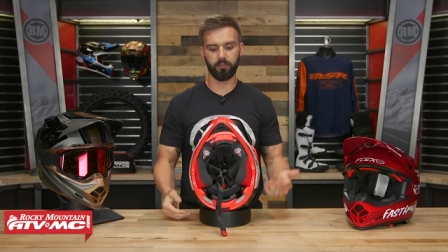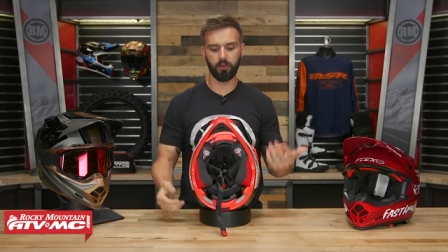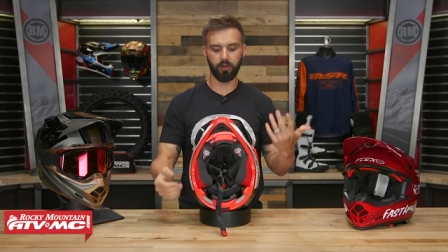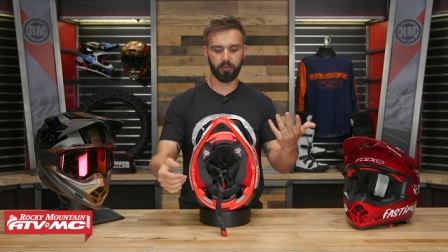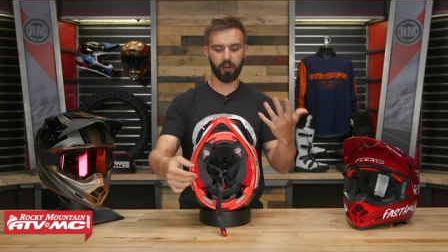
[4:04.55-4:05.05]

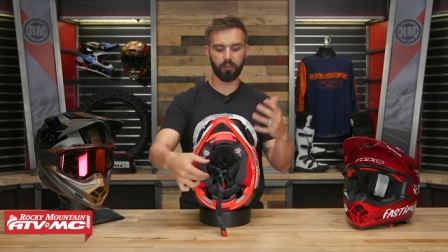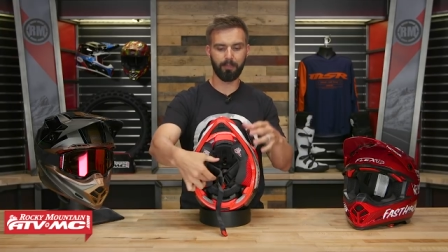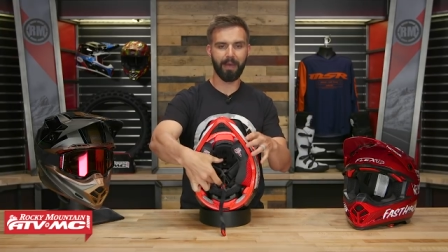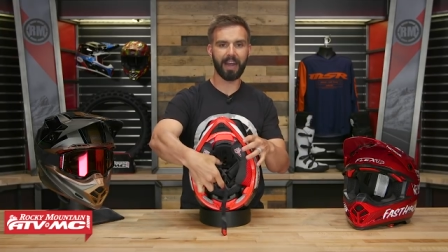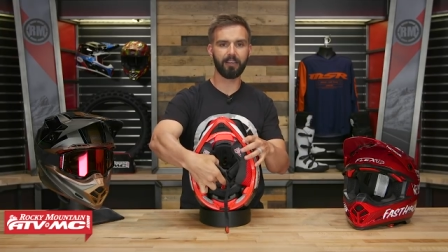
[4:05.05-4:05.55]
So it's called their
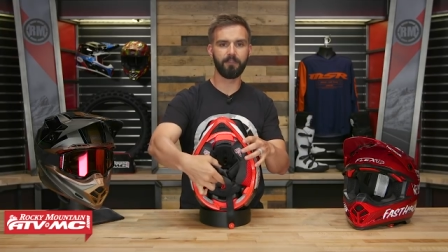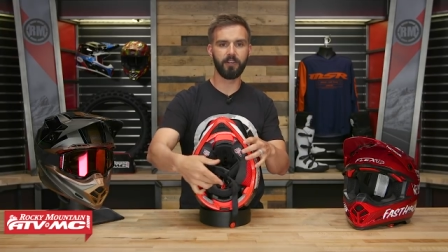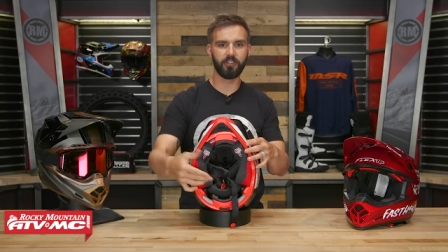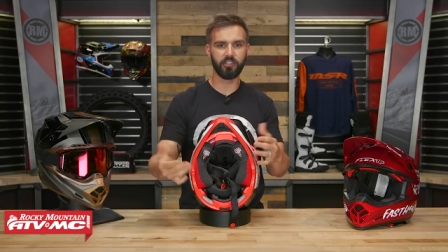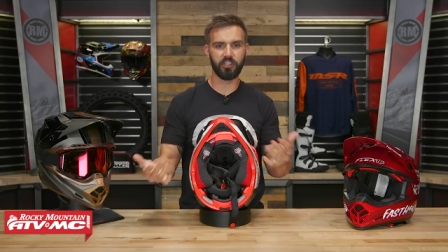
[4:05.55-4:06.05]

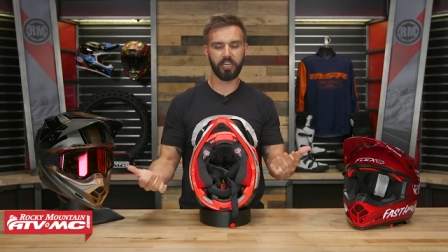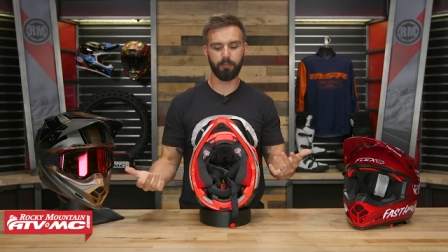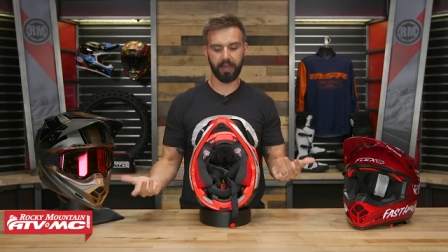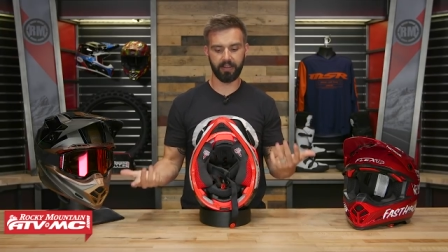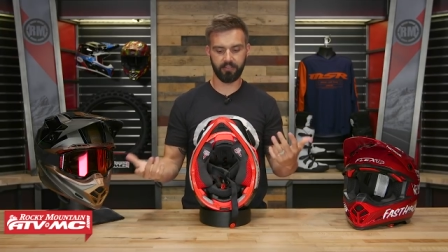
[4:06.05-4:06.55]
Magnefusion
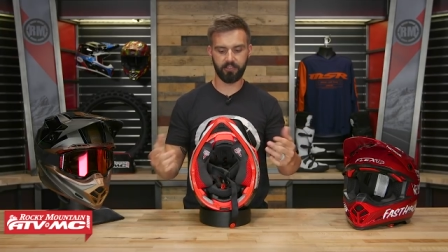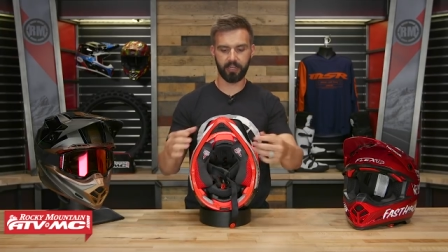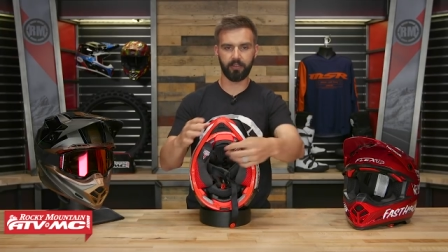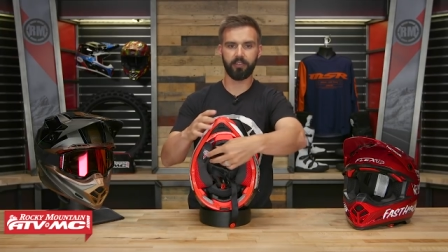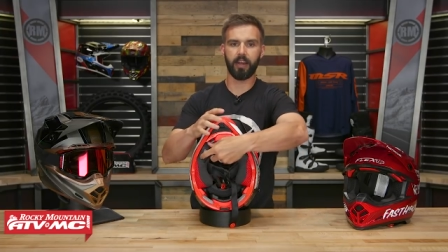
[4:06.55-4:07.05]
cheek pads.
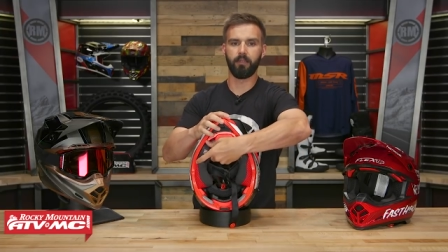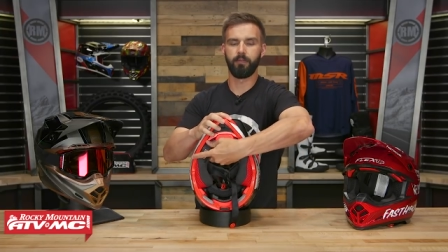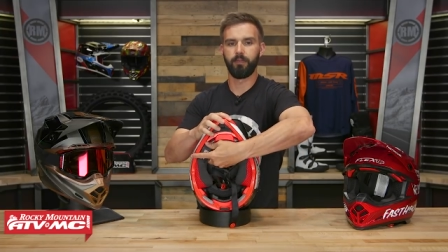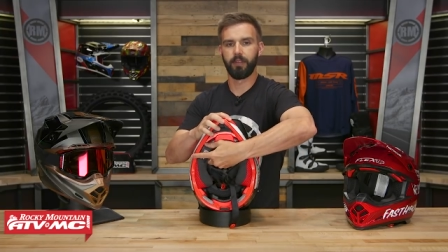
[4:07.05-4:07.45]
Check this out.